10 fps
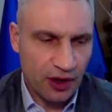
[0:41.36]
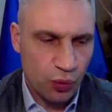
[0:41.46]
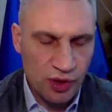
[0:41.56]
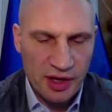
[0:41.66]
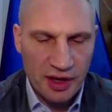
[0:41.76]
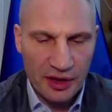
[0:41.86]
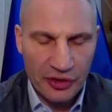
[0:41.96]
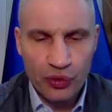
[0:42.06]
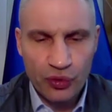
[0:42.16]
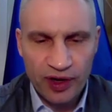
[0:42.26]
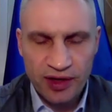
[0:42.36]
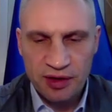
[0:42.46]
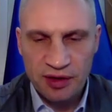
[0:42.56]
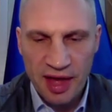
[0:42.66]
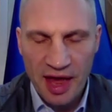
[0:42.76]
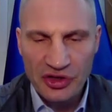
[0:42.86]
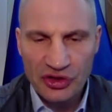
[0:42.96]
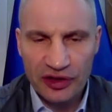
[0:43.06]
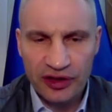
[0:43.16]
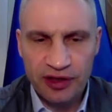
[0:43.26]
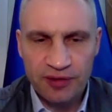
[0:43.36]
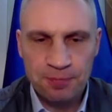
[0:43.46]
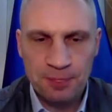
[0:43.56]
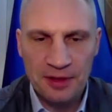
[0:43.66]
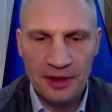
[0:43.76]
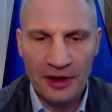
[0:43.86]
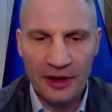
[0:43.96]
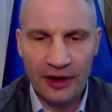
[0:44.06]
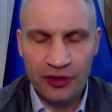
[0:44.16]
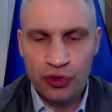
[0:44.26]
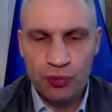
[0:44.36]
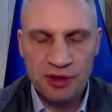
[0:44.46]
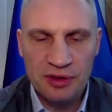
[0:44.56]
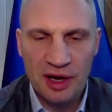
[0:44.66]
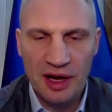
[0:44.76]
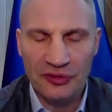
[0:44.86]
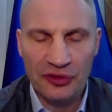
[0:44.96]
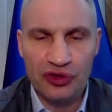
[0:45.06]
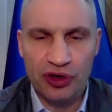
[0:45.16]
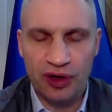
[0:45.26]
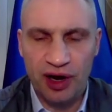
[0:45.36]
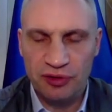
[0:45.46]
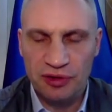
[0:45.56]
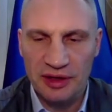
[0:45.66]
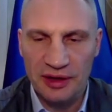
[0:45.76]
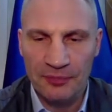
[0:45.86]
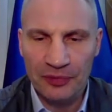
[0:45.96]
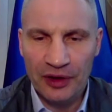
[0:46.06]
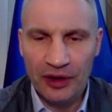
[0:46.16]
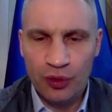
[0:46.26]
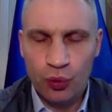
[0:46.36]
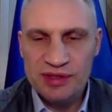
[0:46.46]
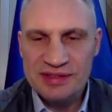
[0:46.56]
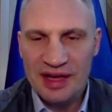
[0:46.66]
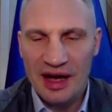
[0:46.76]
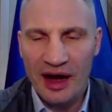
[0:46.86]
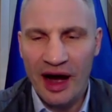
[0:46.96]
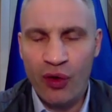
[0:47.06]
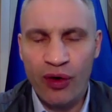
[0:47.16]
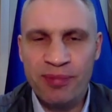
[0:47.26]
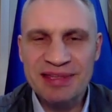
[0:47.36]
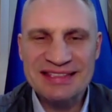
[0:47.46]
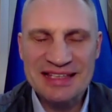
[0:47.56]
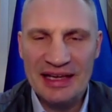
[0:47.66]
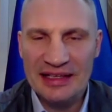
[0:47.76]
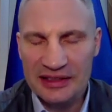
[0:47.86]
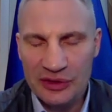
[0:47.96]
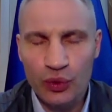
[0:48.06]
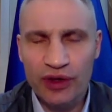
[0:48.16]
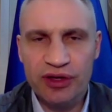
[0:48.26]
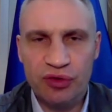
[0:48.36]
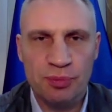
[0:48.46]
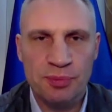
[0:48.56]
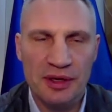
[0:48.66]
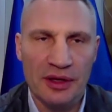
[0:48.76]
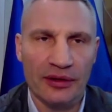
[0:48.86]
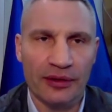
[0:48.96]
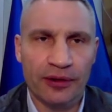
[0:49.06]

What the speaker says: We Ukrainian, actually European country geographically, with our mentality, we European.